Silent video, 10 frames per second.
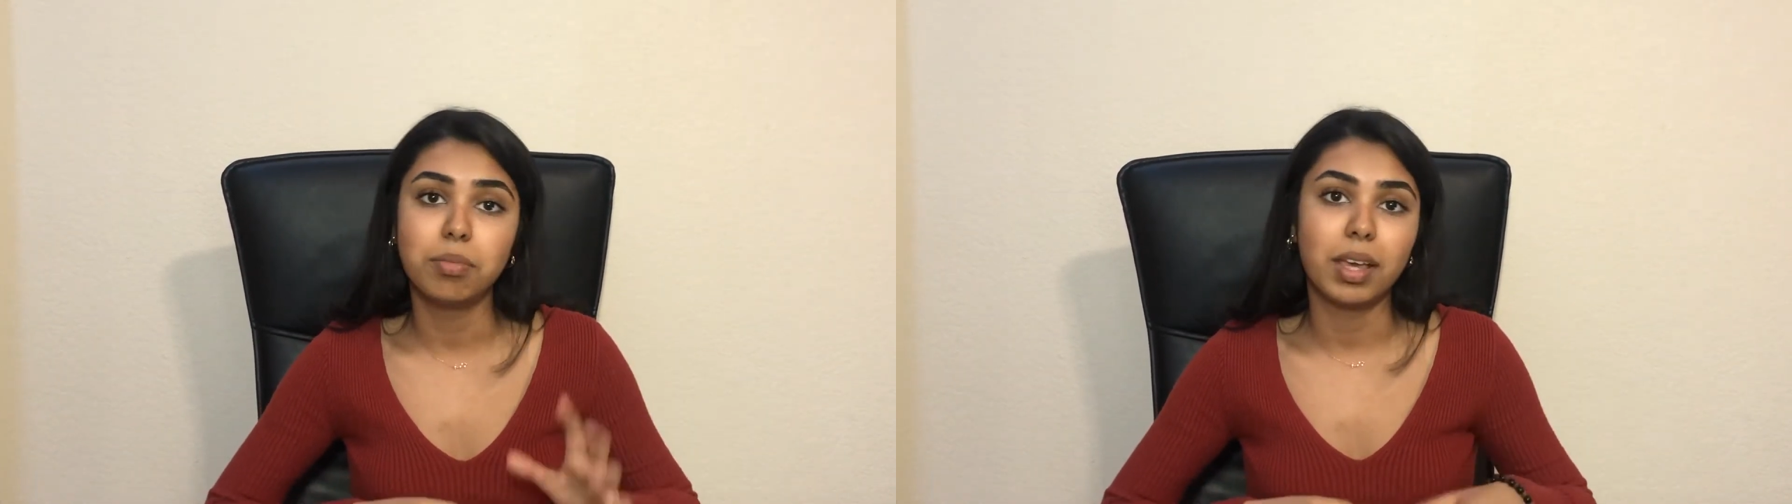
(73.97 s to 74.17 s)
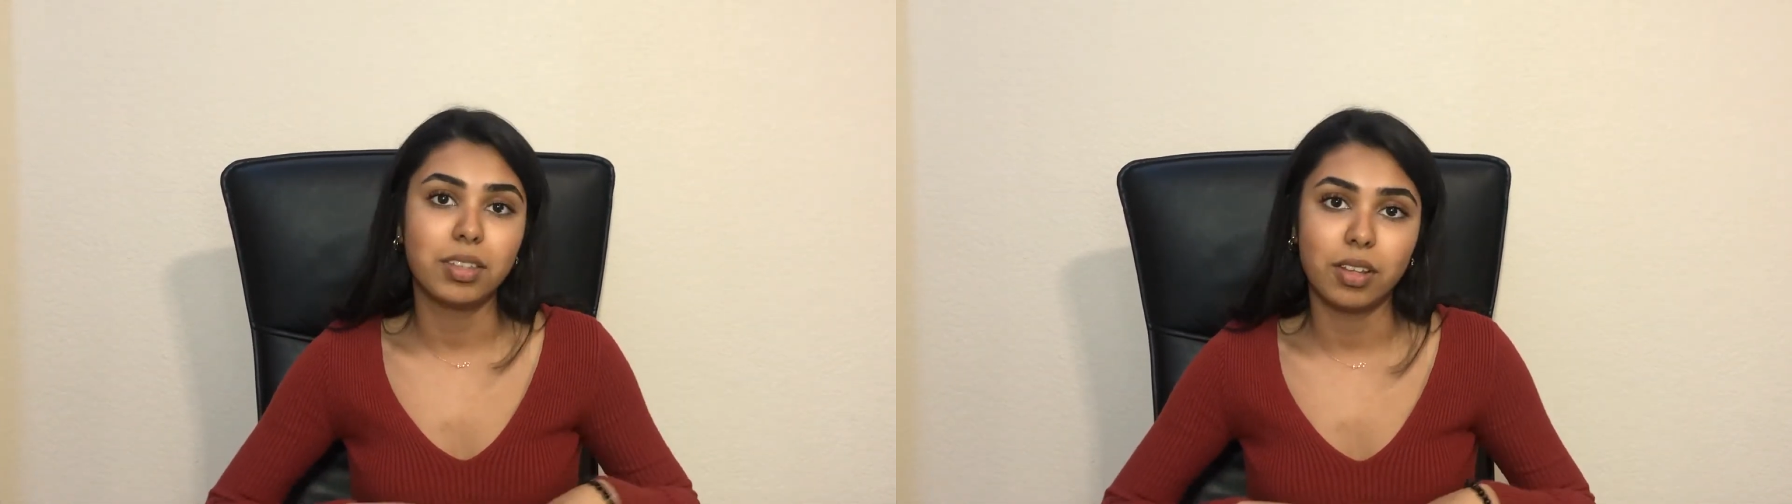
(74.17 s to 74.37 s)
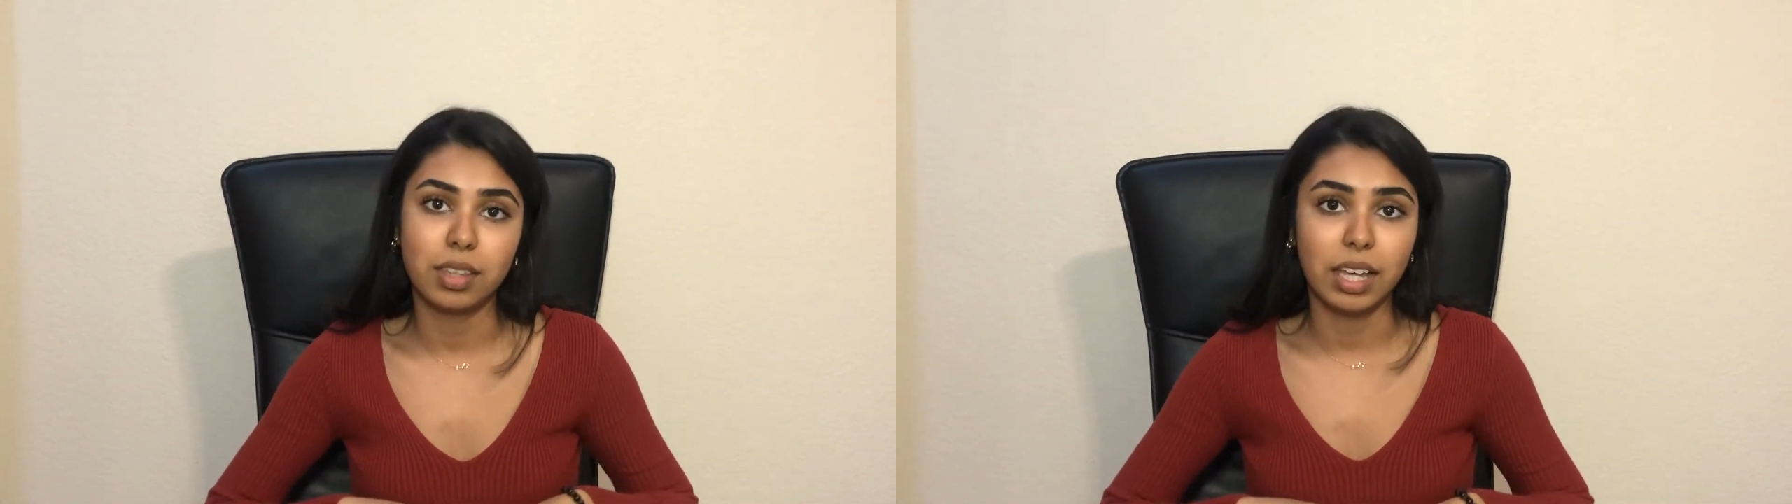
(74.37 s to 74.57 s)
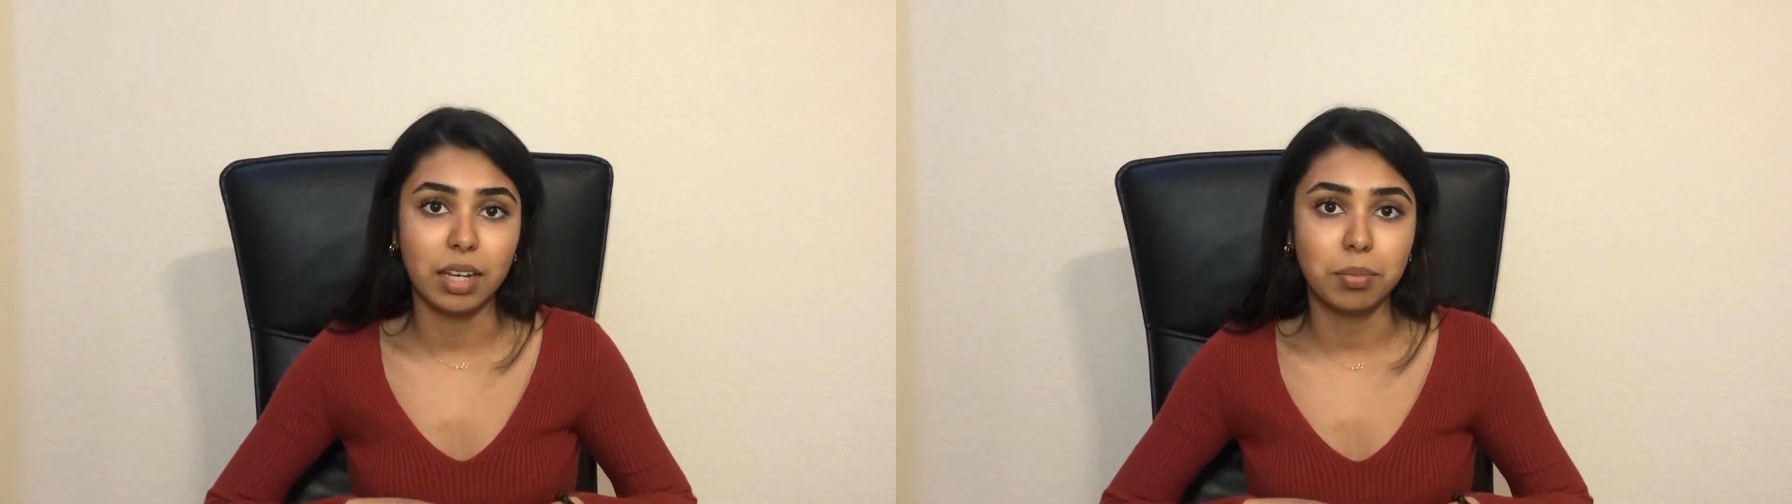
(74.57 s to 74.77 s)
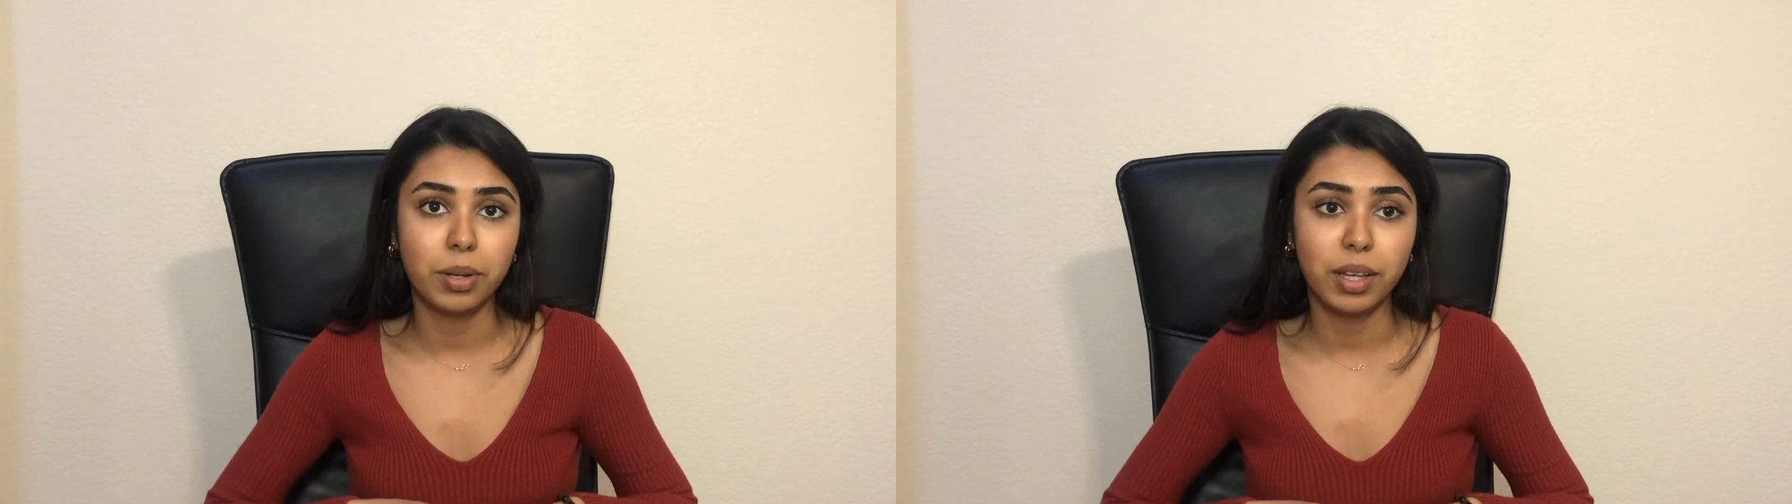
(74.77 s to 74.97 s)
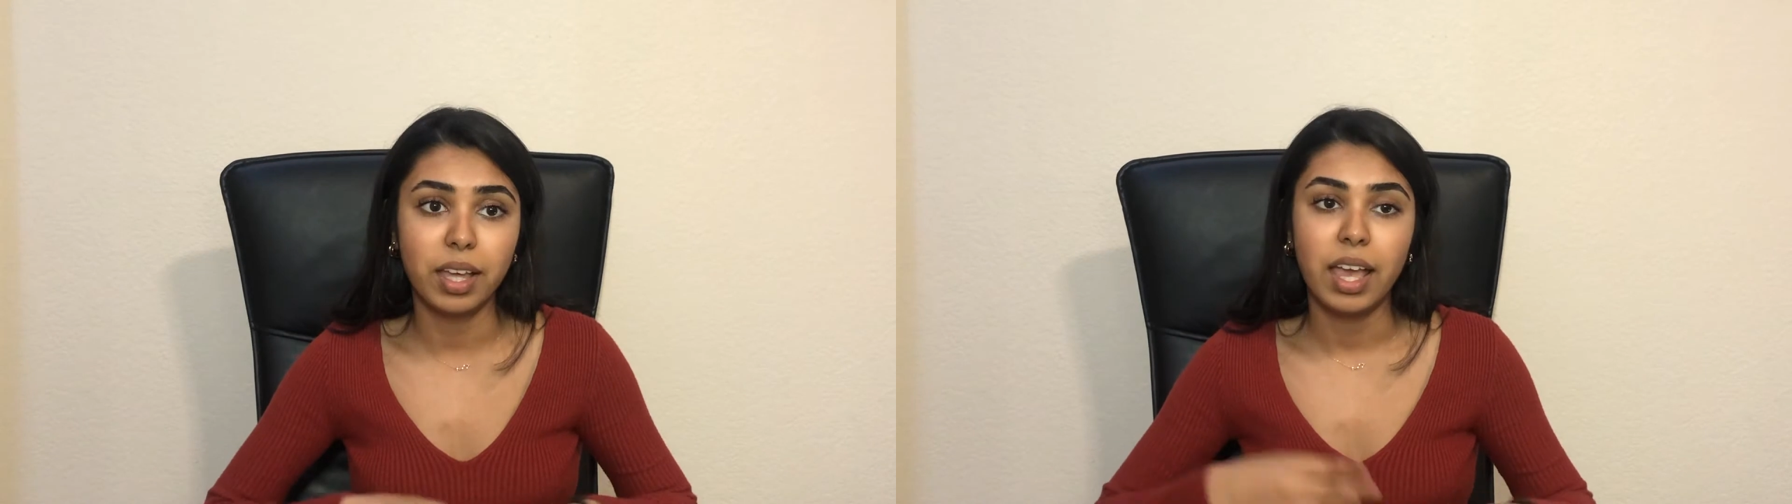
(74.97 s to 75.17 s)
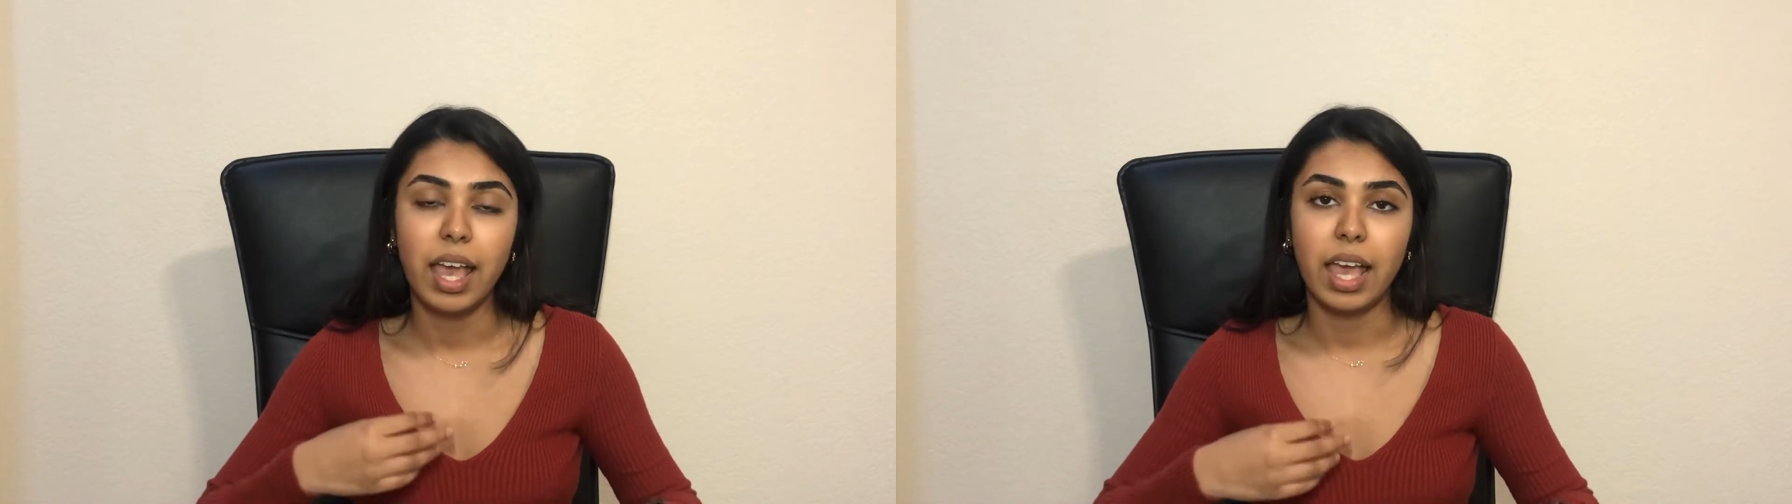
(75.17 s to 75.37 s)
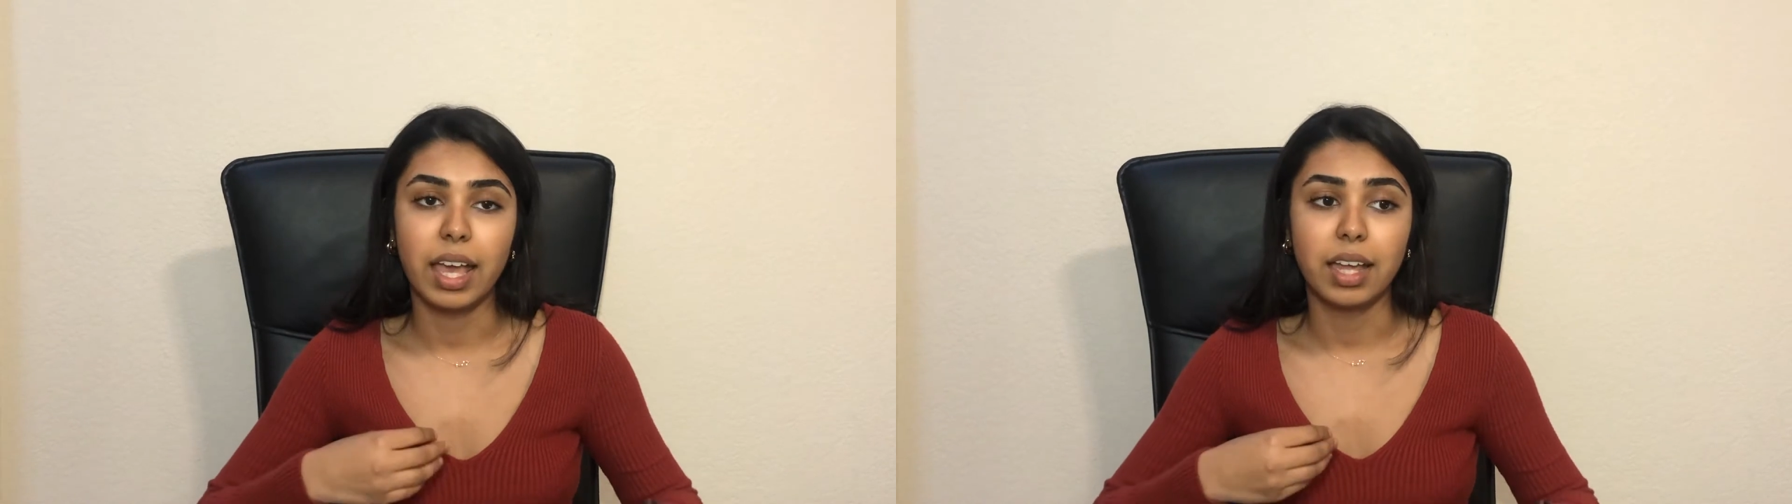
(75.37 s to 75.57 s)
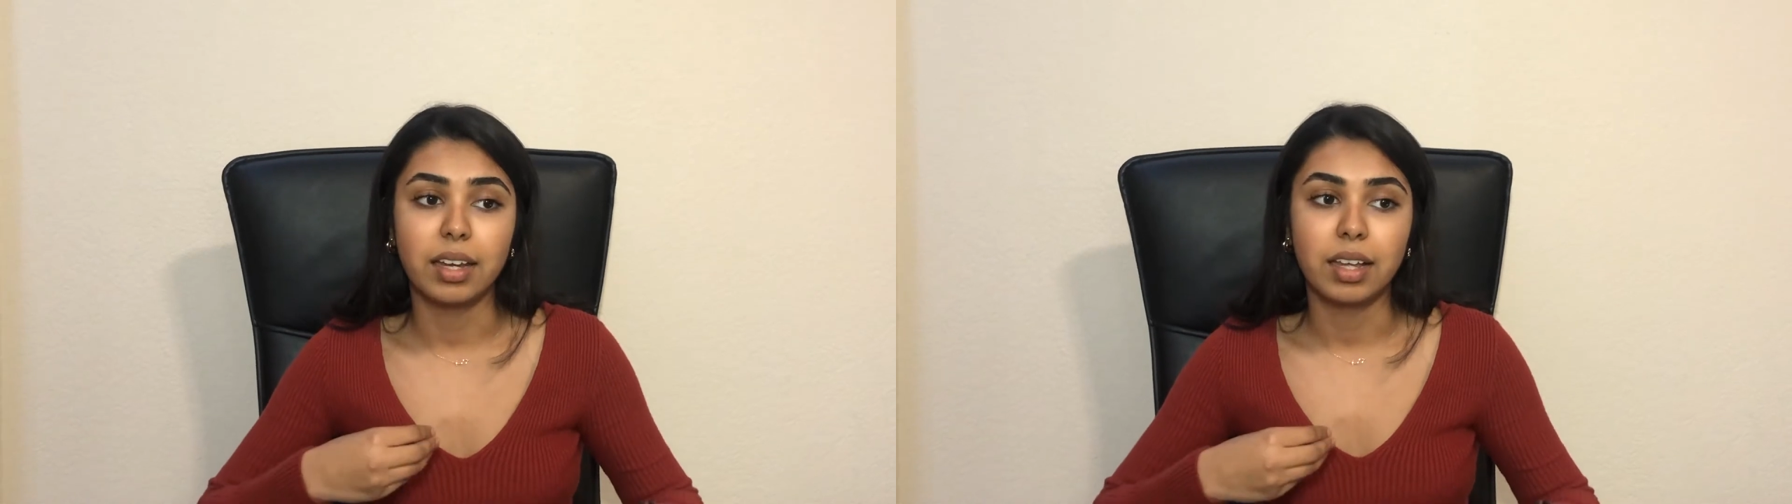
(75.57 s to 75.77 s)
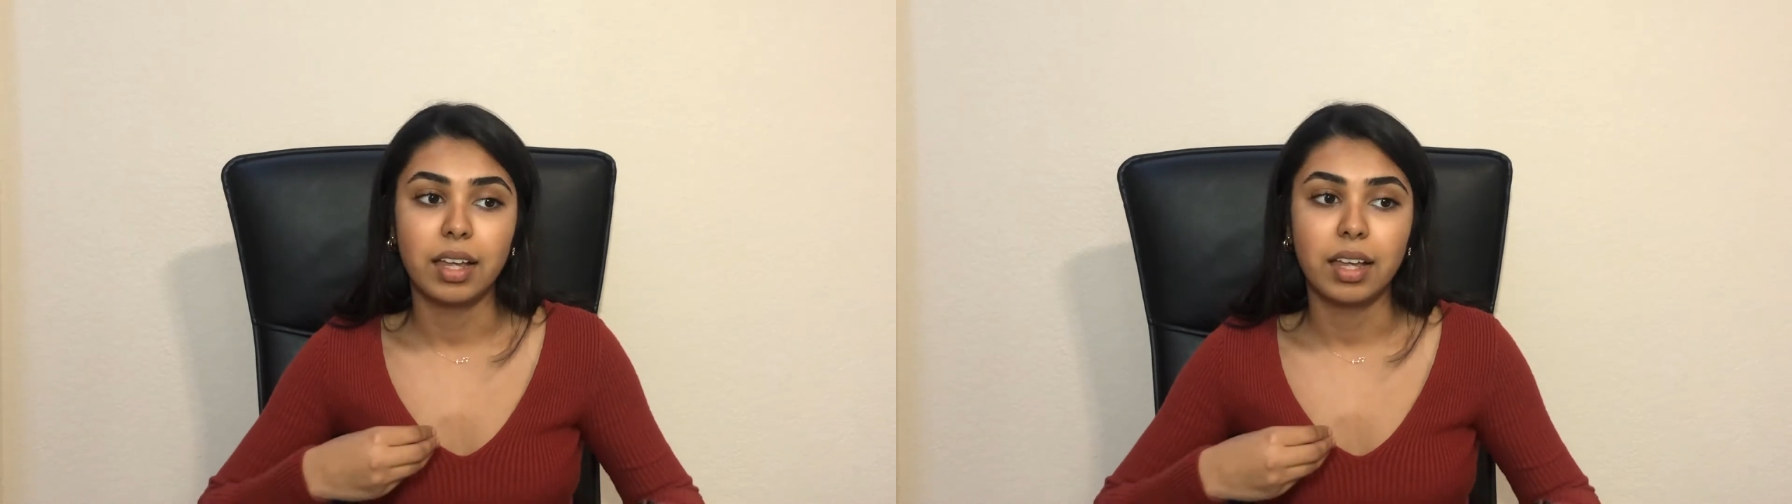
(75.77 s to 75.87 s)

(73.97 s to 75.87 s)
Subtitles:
based on the input and